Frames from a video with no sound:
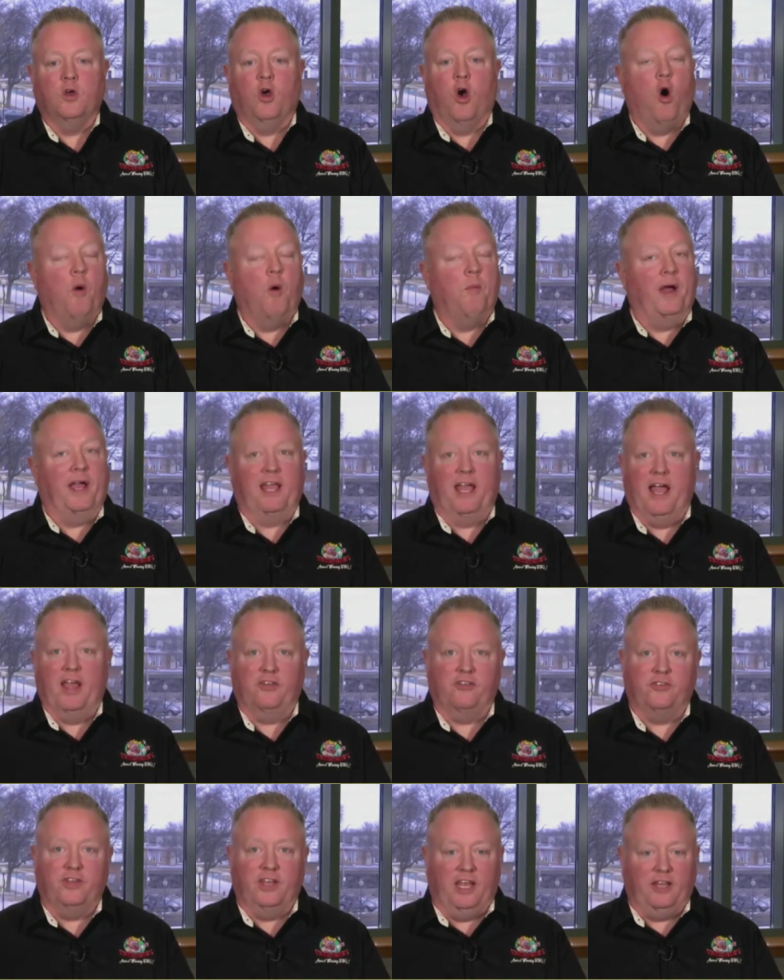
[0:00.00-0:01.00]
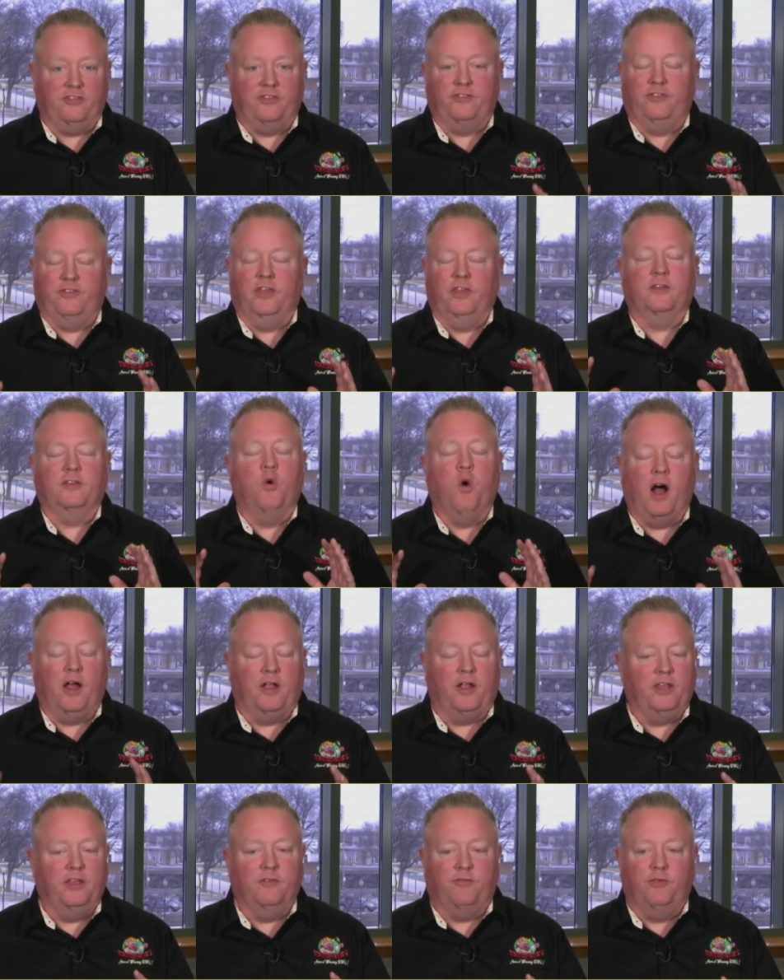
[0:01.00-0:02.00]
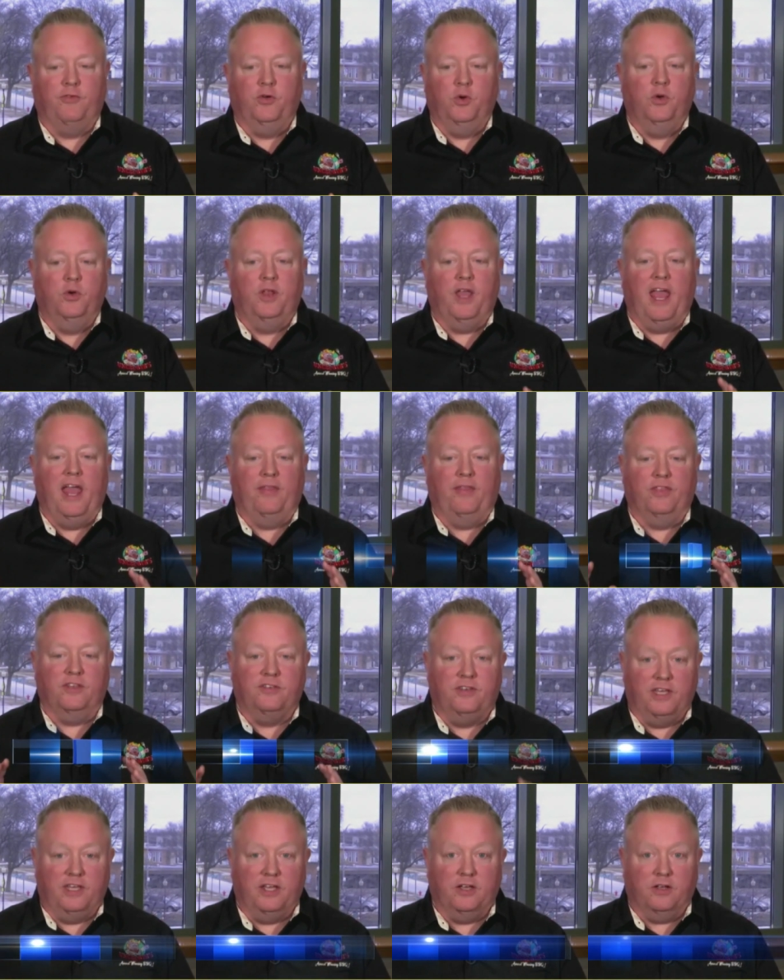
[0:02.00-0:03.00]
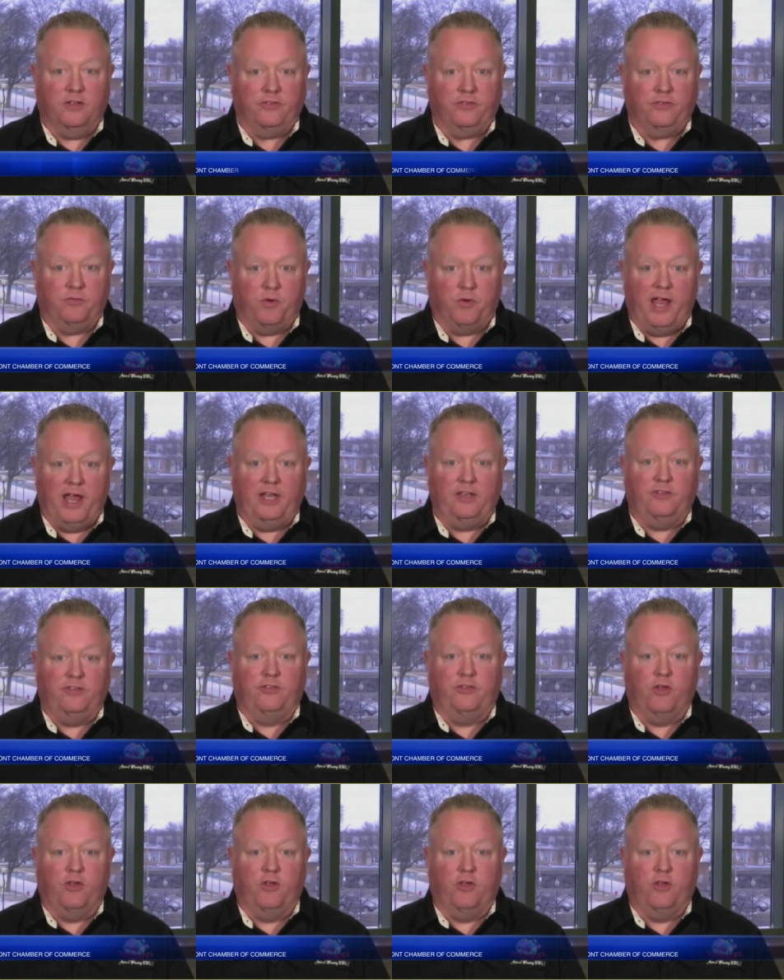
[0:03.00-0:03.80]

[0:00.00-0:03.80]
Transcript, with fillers: Oh my gosh, it's the quality of food and the deals, right?